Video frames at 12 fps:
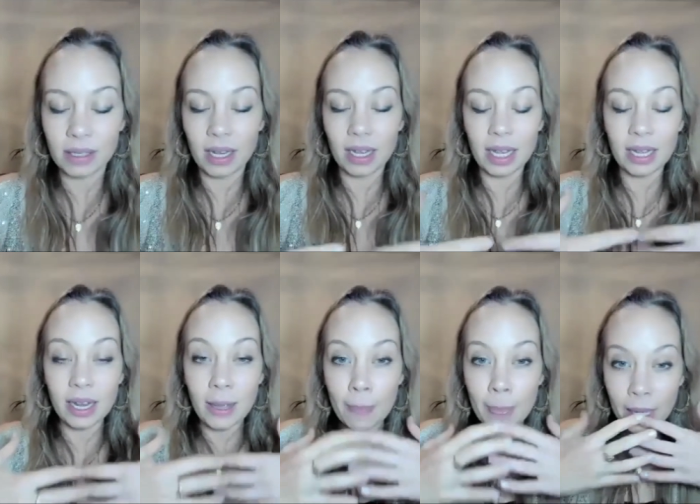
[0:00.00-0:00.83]

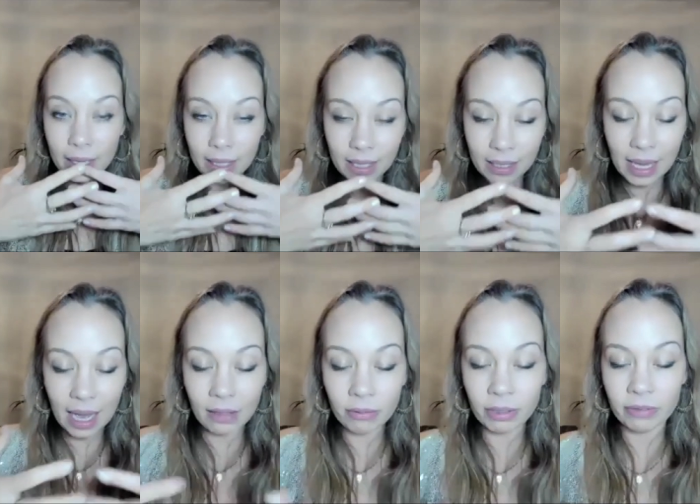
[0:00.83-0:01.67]
It can
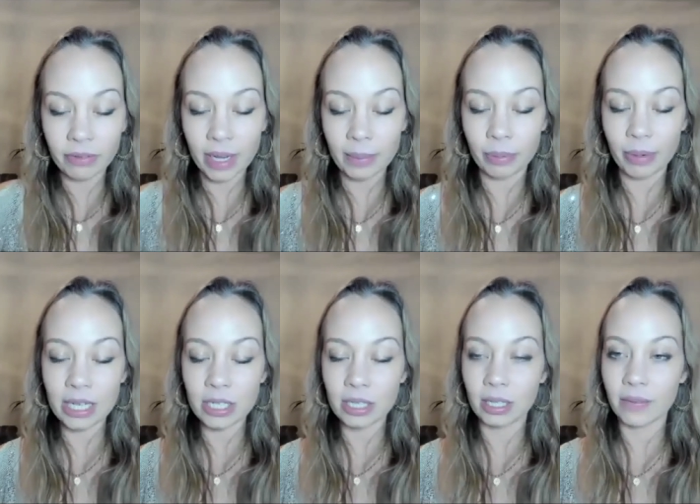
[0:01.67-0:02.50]
gather a
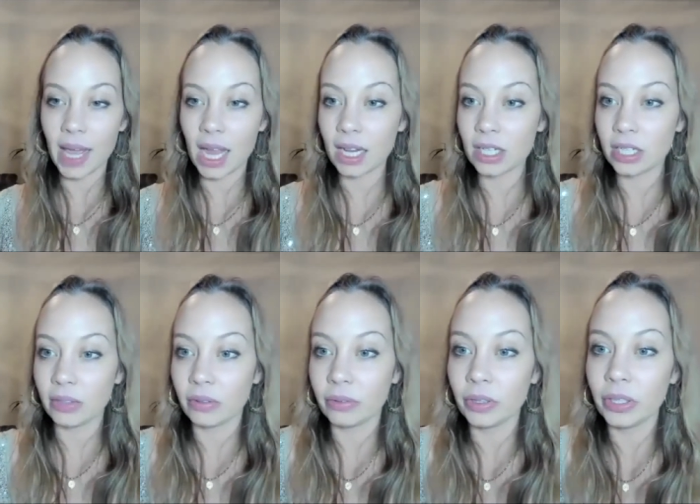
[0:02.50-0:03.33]
vibration of energy
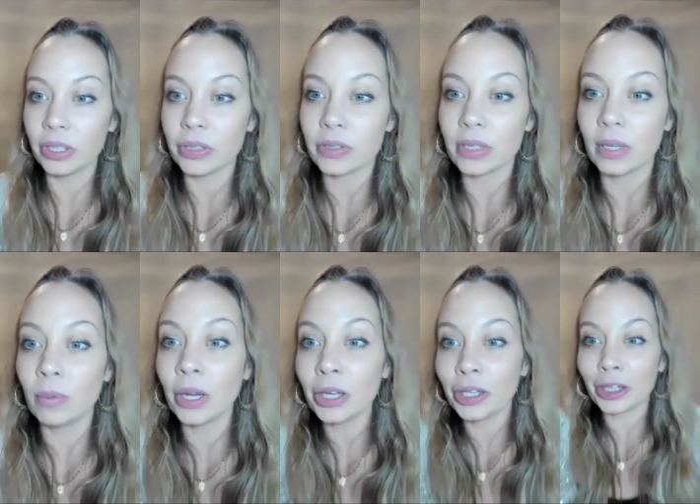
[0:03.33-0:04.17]
through you. So I
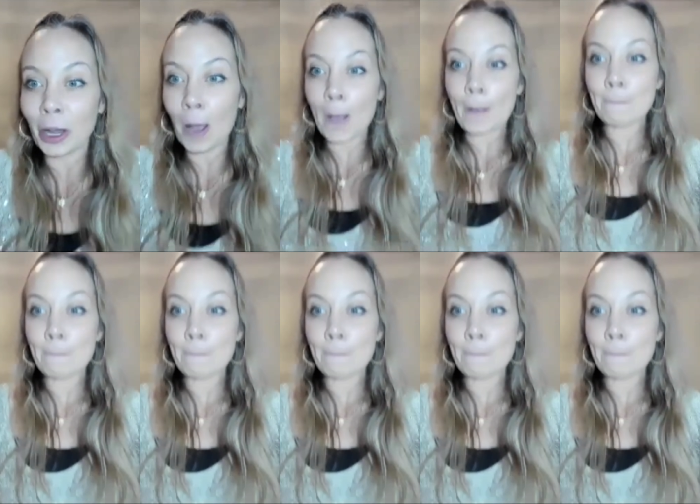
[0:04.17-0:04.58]
want you